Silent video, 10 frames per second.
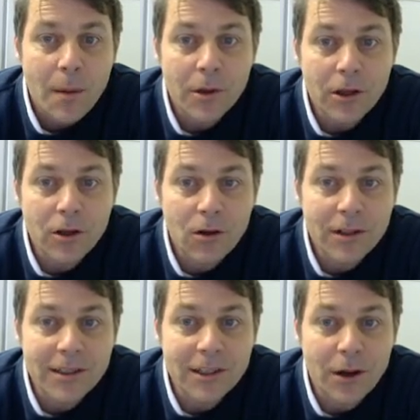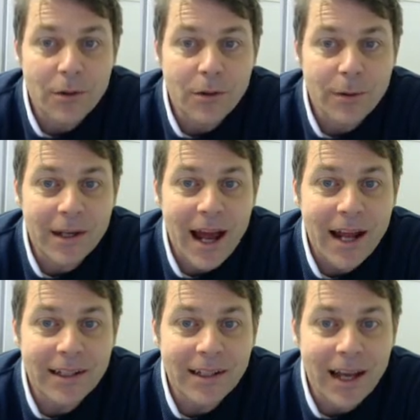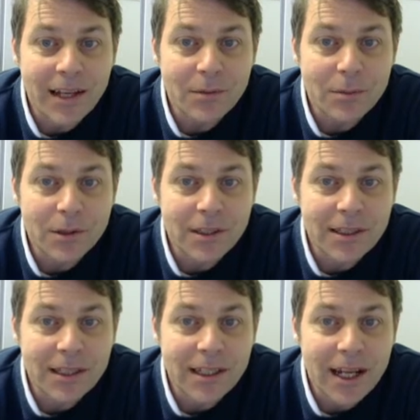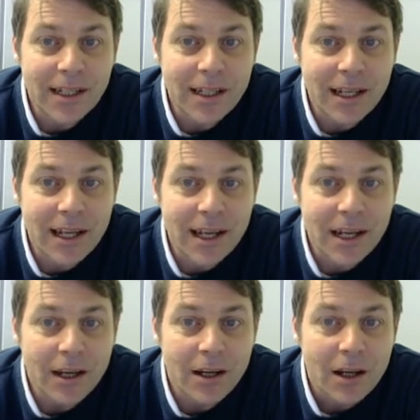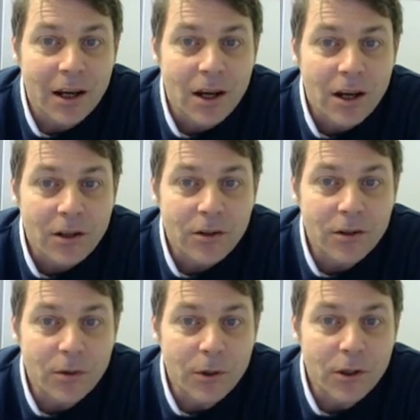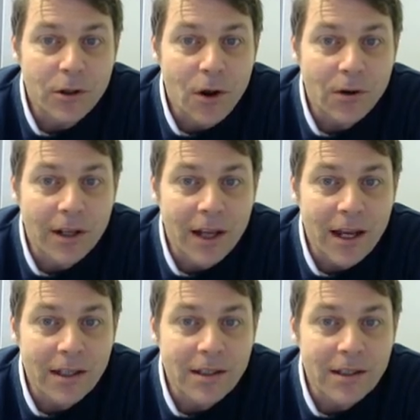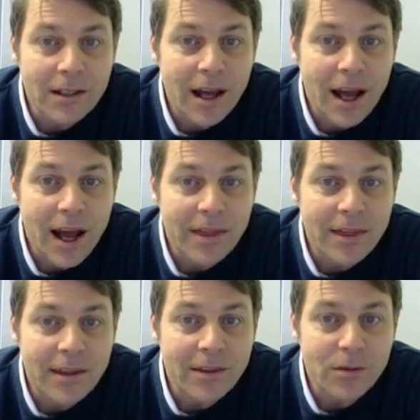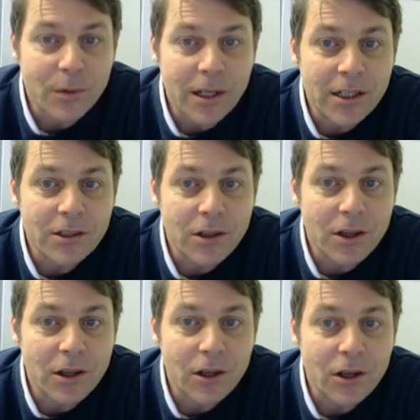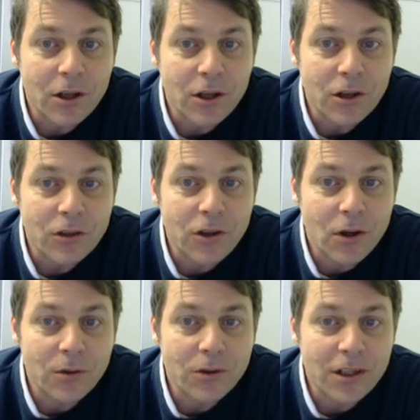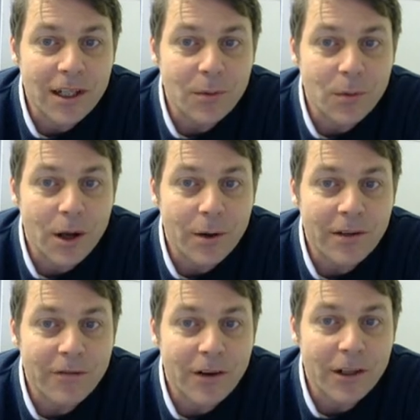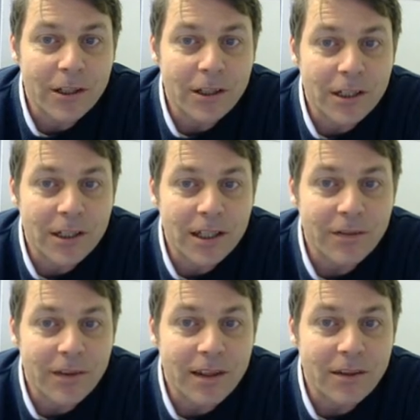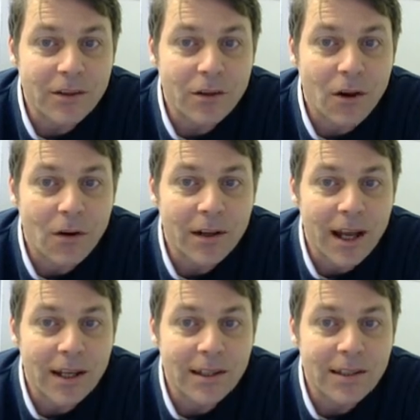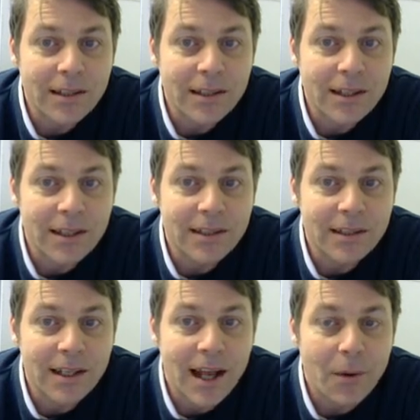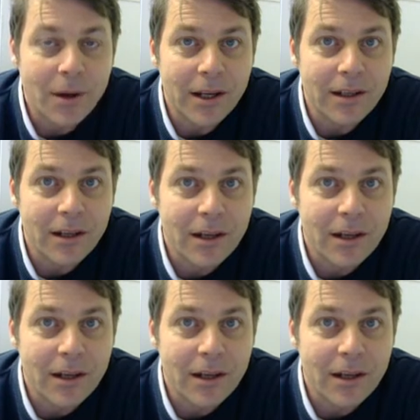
But the clock is going through an AND gate which is connected here to a NOT gate and this switch. So the toggle circuit will only function if this NOT gate is allowing